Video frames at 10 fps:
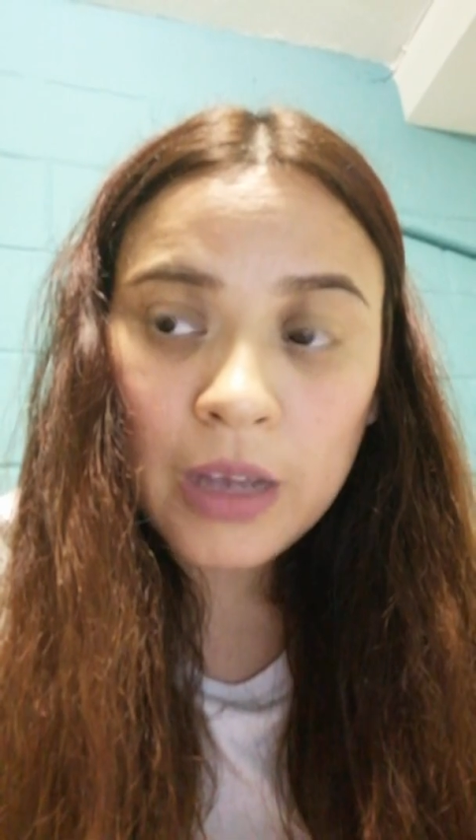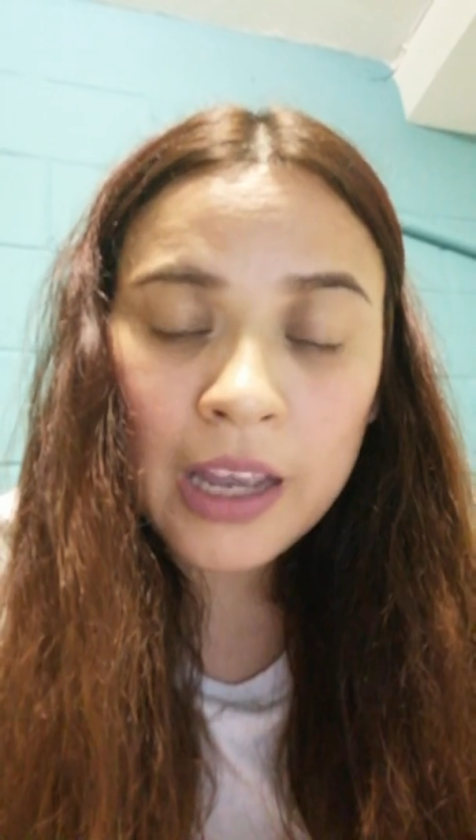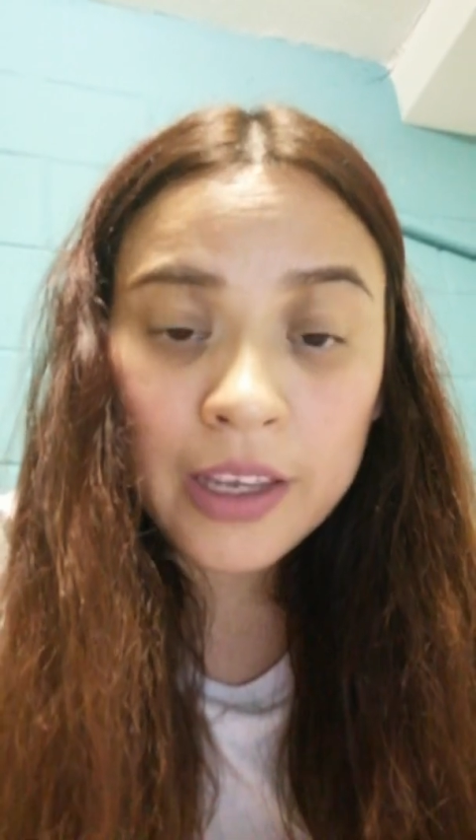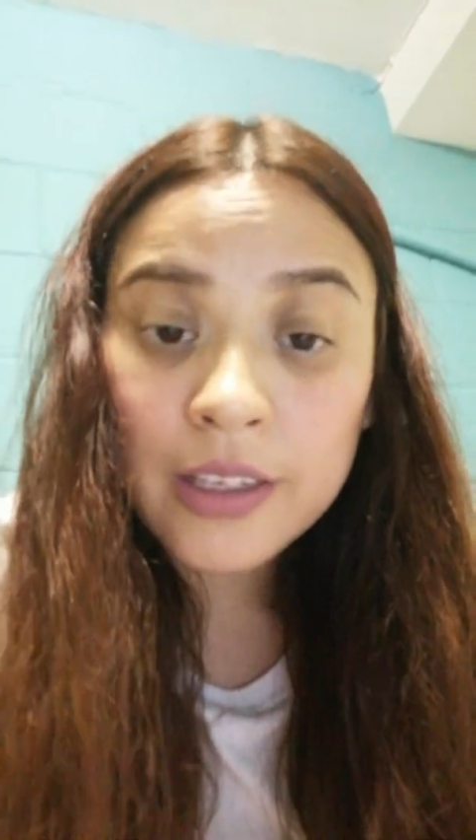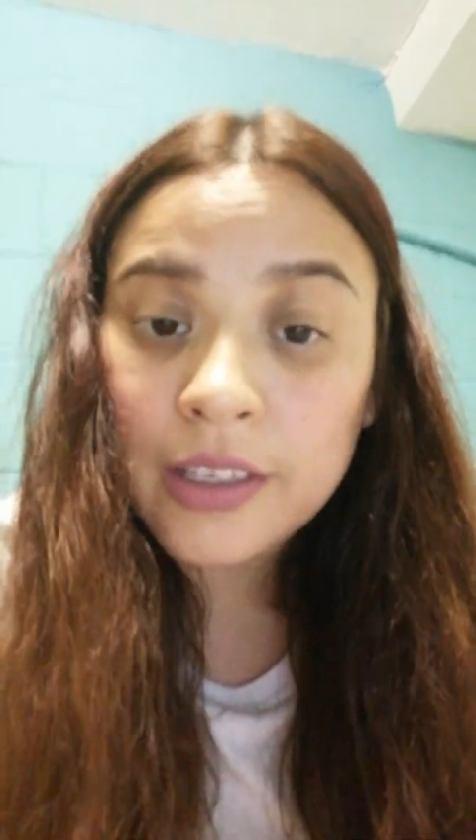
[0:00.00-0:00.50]
I
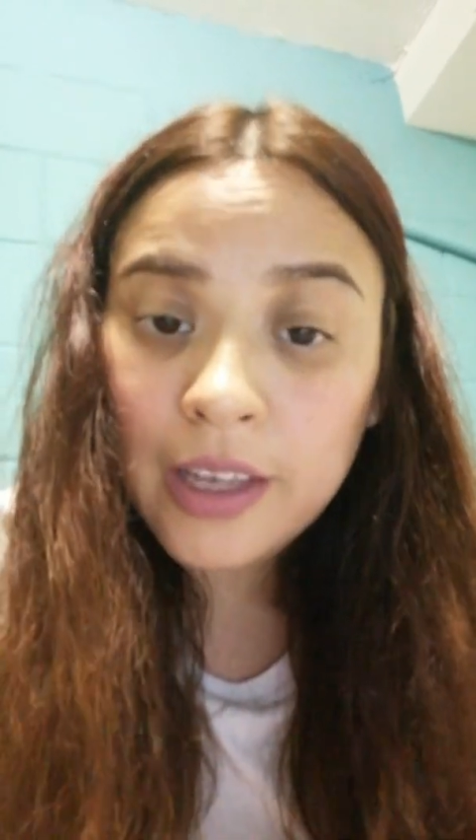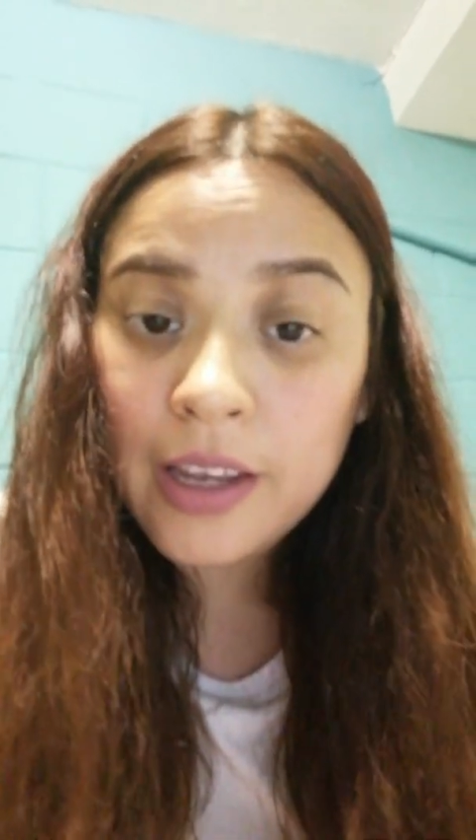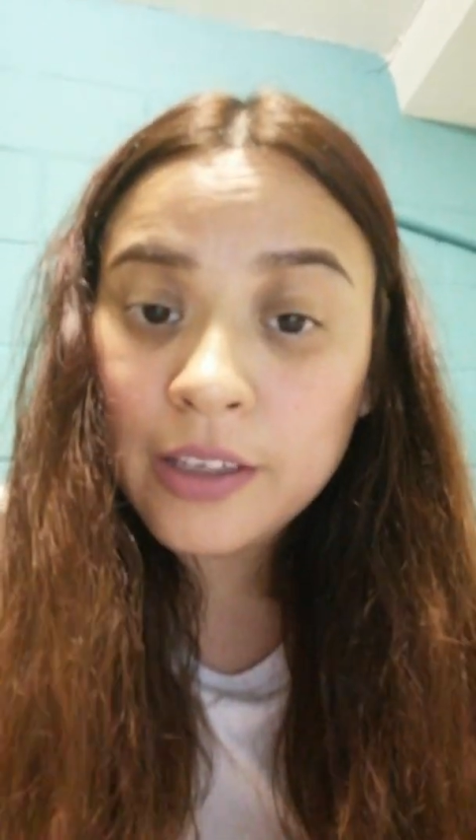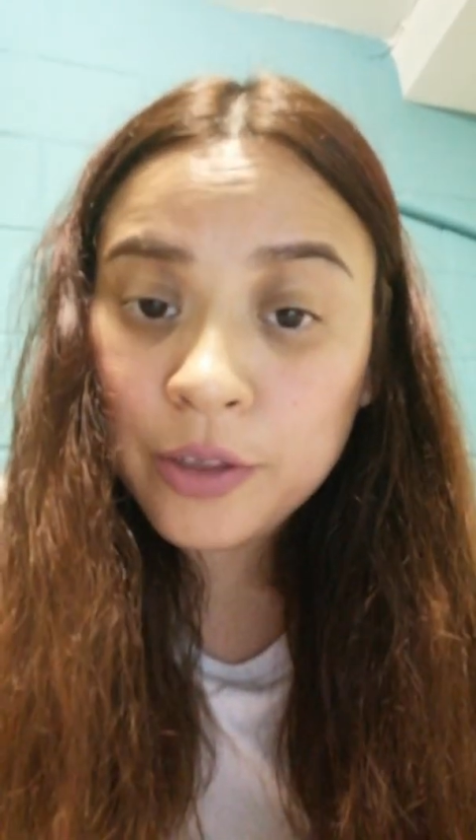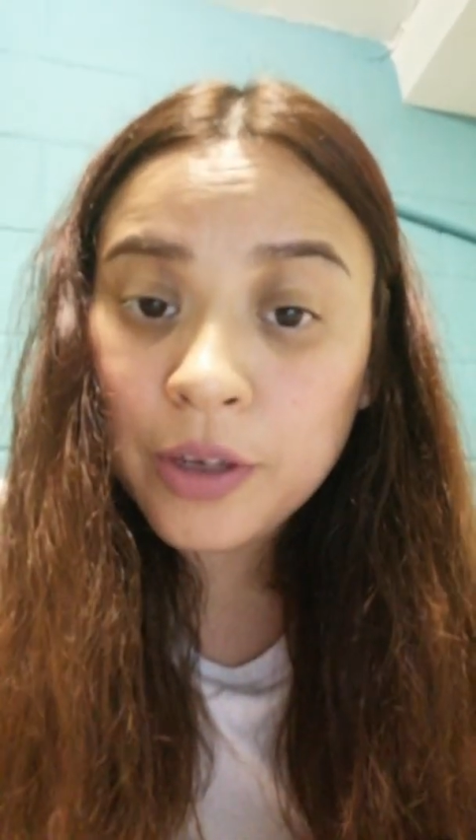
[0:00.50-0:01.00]
can
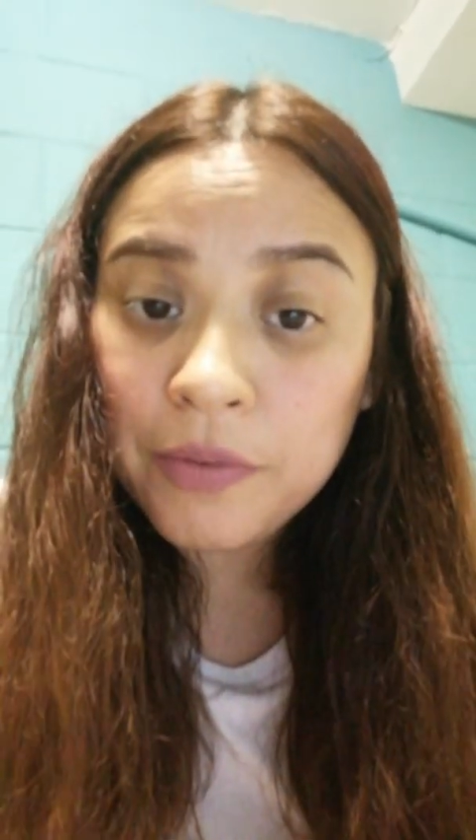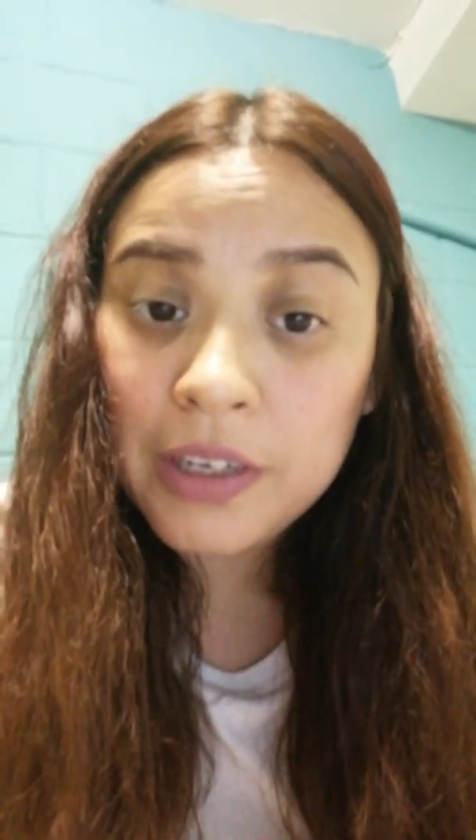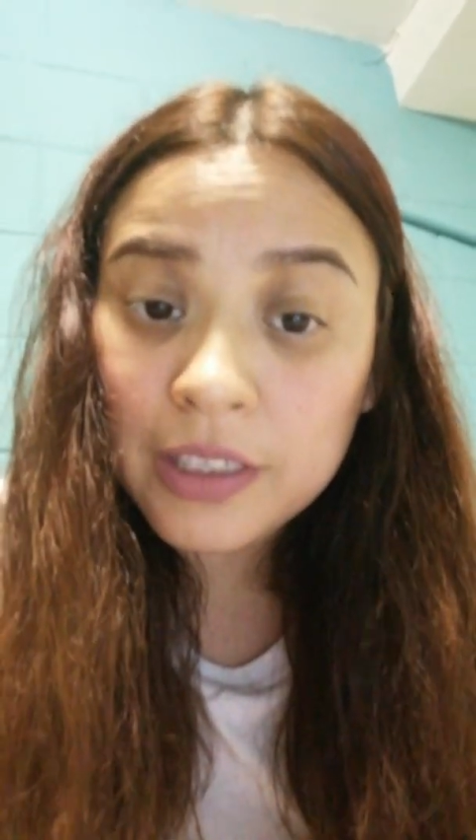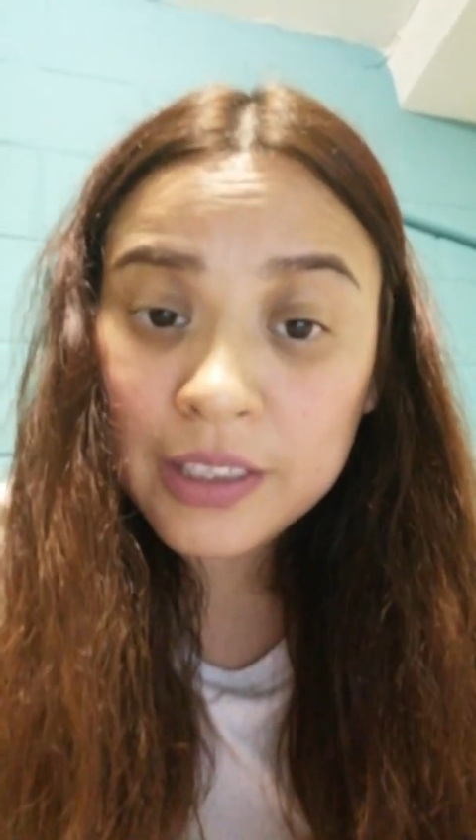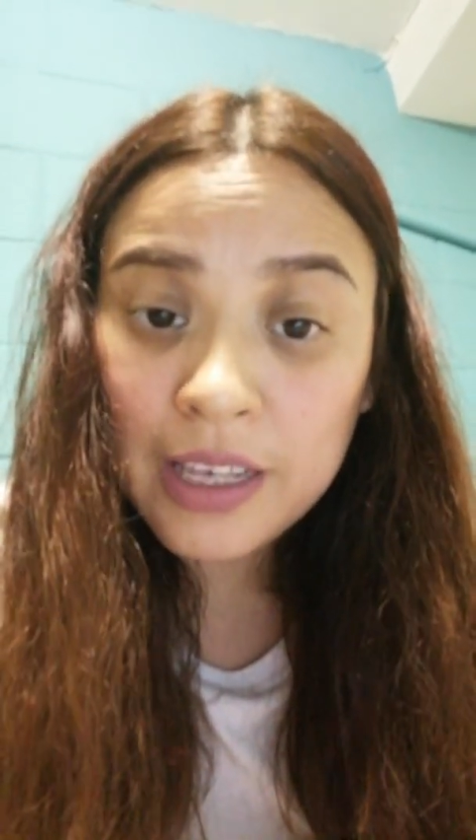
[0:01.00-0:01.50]
say, to give an
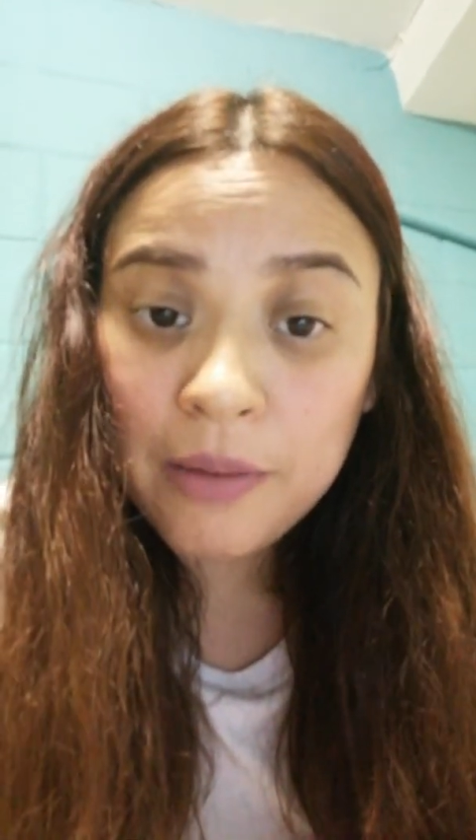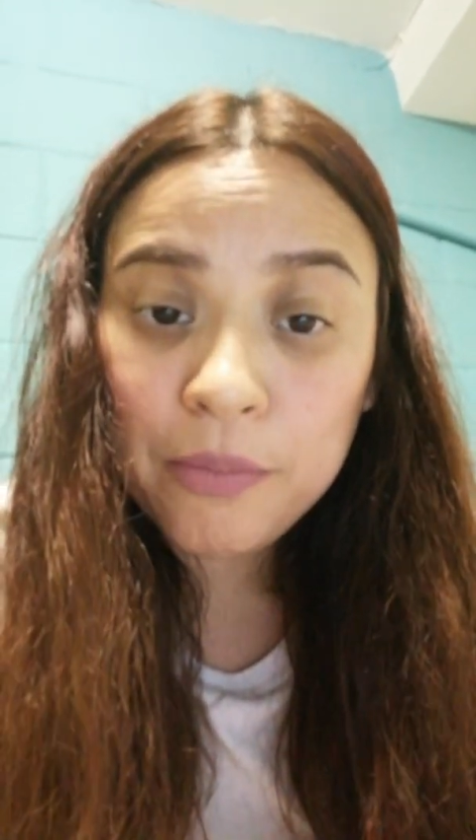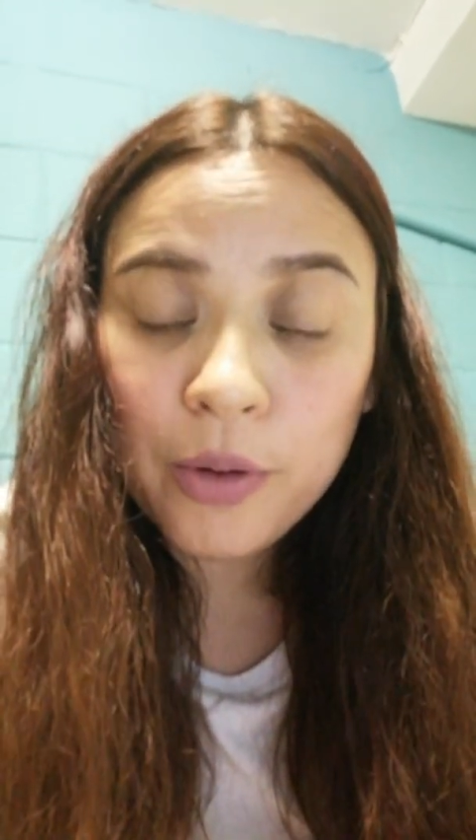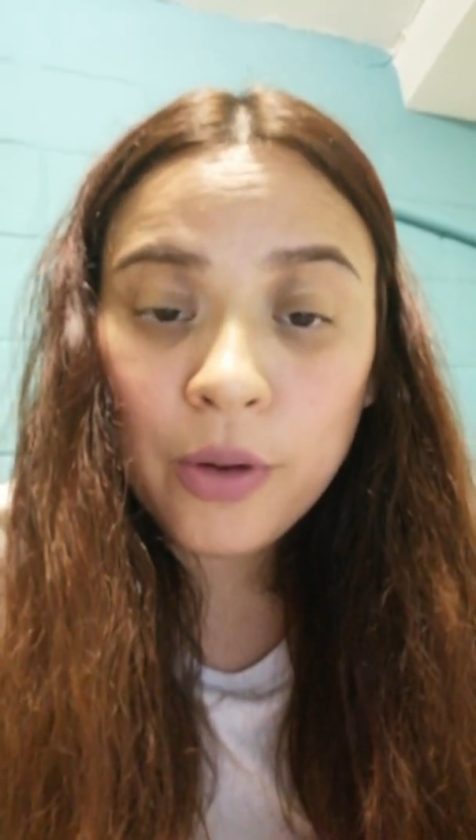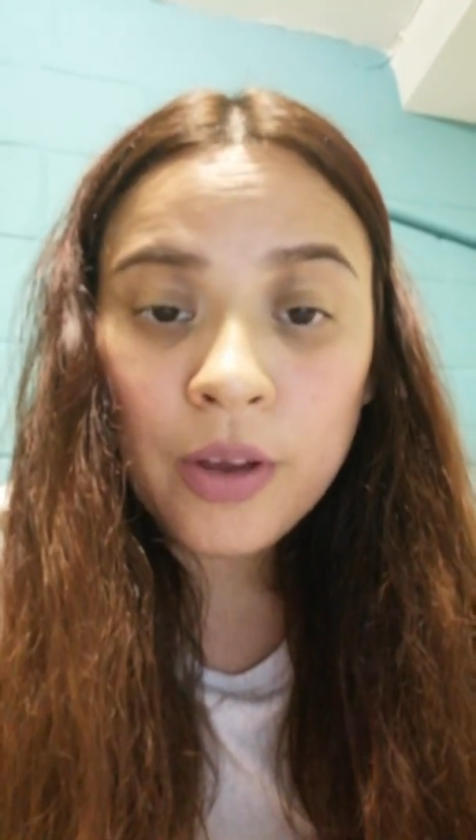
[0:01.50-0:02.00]

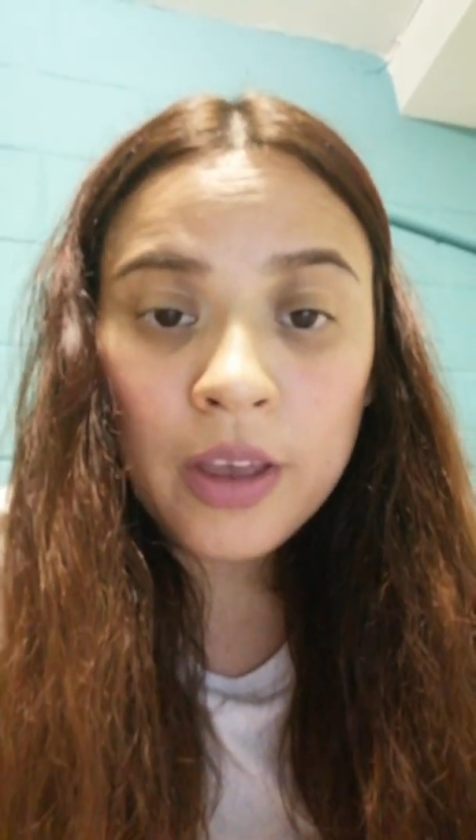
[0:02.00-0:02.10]
example,